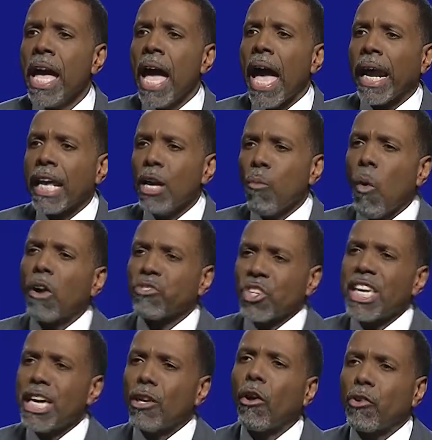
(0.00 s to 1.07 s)
and He wants
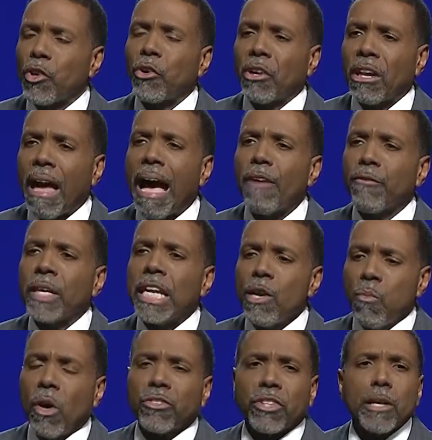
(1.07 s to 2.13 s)
in on your life, and He
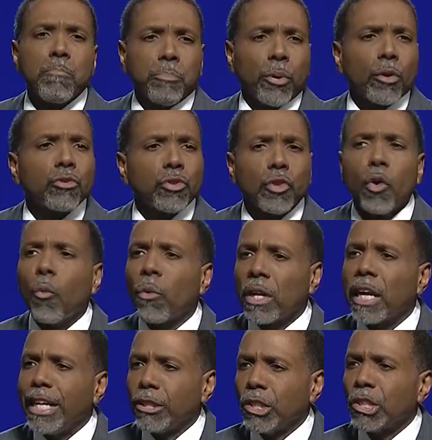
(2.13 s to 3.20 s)
wants a personal
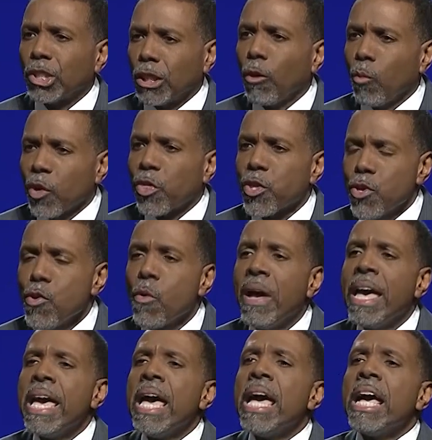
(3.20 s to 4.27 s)
relationship with you.
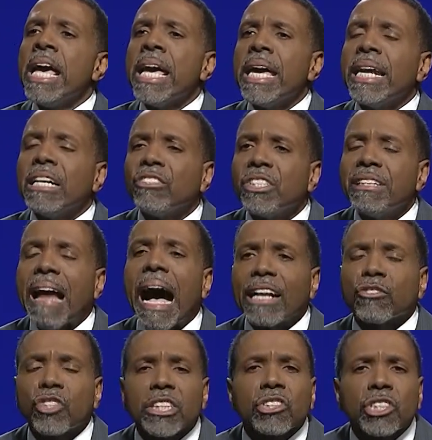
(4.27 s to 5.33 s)
It is
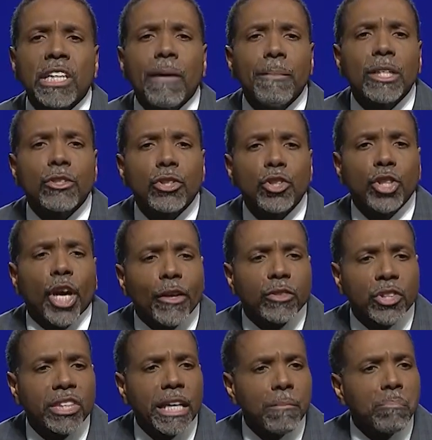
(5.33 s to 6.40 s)
not just coming to
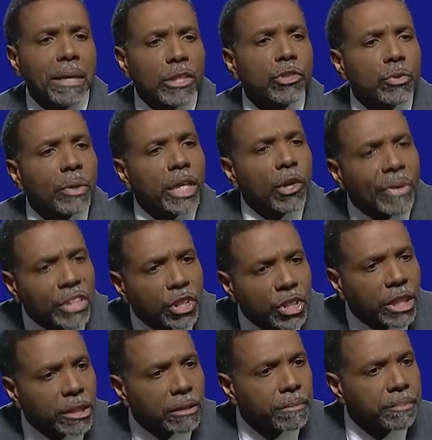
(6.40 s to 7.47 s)
church that makes you a
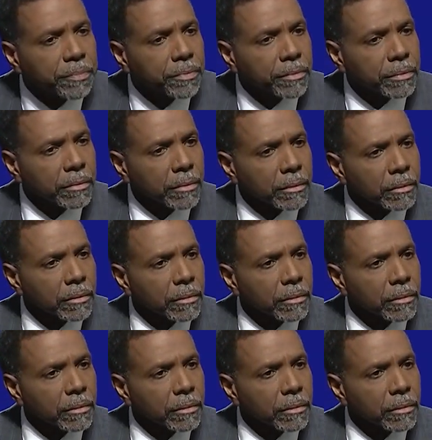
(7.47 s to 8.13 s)
Christian. Amen.